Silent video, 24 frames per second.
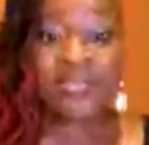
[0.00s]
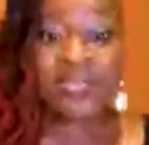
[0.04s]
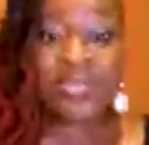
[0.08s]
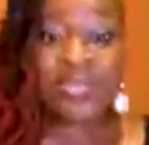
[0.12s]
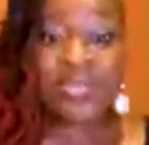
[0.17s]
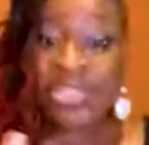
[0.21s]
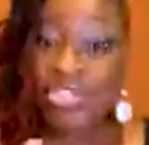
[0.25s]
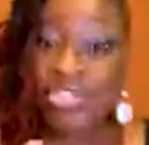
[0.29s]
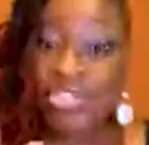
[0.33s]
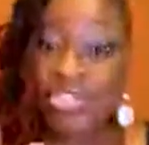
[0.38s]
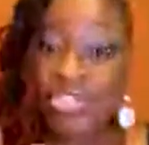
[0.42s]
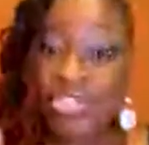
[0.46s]

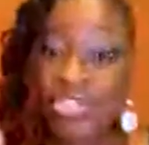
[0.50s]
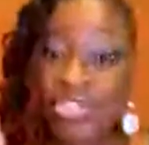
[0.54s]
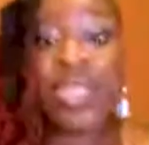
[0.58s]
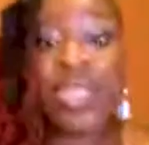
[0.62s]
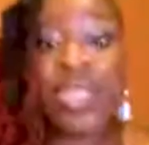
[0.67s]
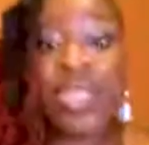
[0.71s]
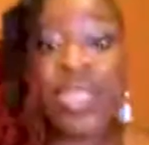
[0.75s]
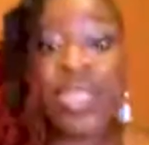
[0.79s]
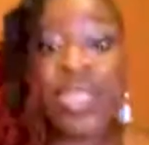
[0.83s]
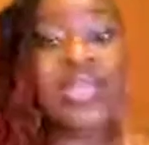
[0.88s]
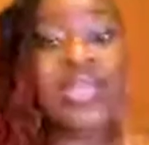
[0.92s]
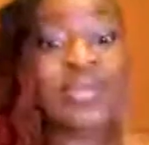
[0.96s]
there's your
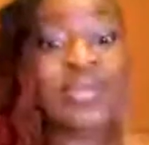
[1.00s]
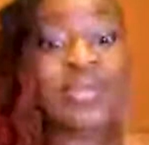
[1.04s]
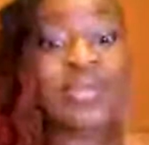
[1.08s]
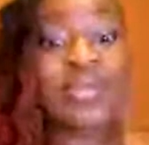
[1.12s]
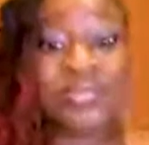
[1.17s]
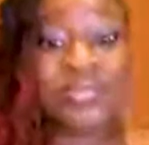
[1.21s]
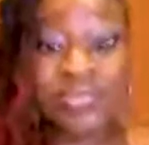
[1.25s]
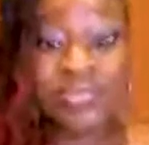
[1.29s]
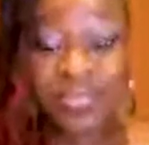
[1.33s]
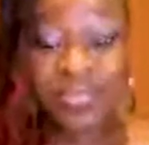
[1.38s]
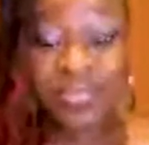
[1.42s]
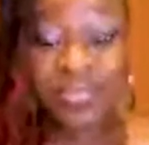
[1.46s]
patient,
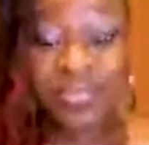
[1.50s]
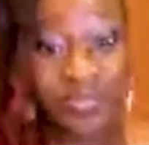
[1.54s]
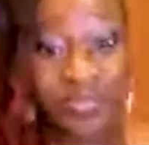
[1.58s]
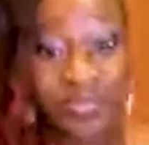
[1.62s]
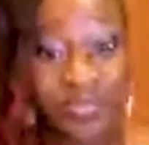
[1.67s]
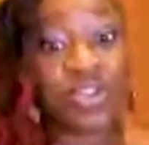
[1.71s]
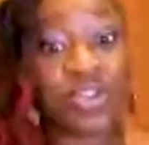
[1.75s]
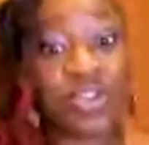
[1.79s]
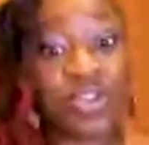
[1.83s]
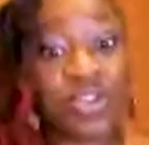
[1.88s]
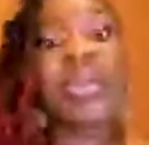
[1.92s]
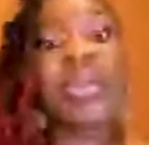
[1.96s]

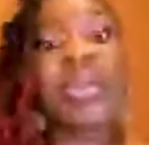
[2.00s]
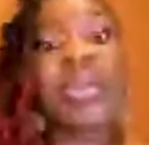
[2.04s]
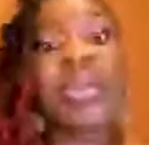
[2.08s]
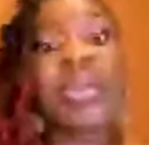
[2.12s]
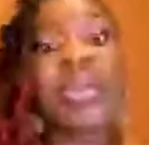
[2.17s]
figure out